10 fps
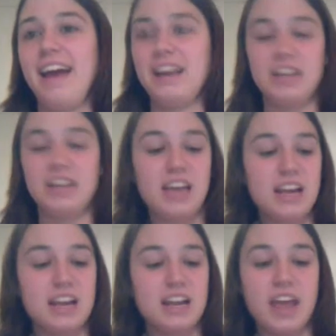He had
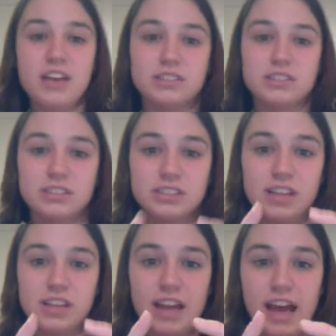nails
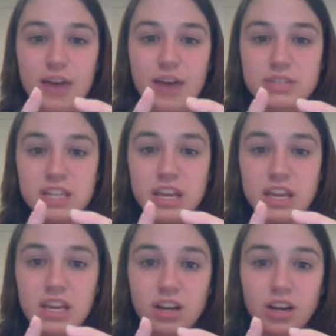out to
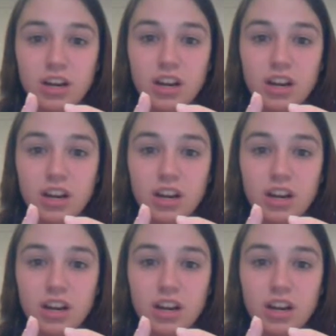here.